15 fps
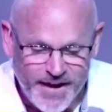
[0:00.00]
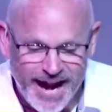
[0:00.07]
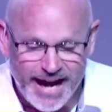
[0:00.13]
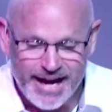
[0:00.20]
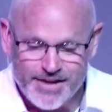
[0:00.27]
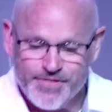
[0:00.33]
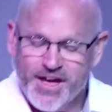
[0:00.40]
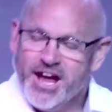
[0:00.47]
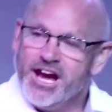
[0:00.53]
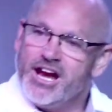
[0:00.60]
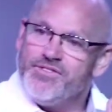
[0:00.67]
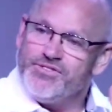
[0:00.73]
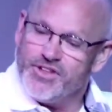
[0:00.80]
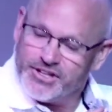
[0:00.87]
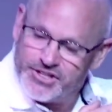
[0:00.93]
faith
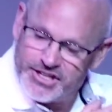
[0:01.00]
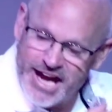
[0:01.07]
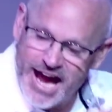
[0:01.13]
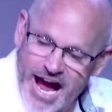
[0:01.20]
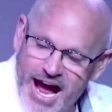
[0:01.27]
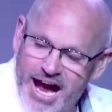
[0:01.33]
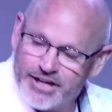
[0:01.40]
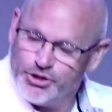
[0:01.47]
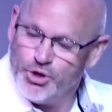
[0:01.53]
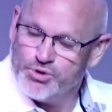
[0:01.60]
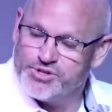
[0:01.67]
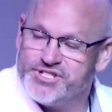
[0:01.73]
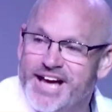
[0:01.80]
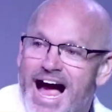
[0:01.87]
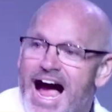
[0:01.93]
in the God
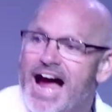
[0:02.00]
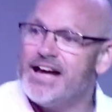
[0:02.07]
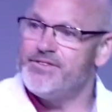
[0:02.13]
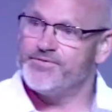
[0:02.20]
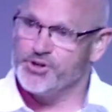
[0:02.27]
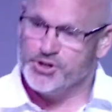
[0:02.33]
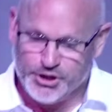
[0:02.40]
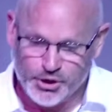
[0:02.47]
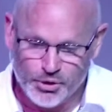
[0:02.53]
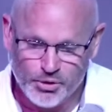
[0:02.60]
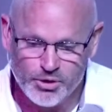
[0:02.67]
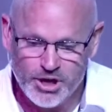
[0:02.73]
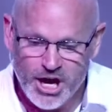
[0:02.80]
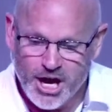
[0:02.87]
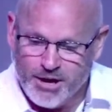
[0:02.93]
who died for
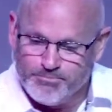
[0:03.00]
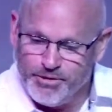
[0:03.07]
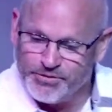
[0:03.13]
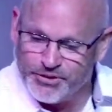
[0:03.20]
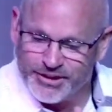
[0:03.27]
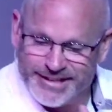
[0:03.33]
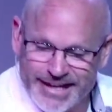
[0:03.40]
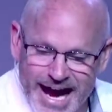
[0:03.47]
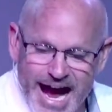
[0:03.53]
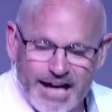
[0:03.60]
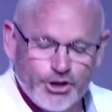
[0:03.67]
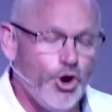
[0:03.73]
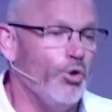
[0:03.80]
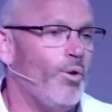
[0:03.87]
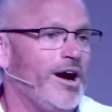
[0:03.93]
you, but the
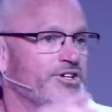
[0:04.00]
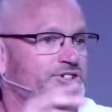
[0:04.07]
God who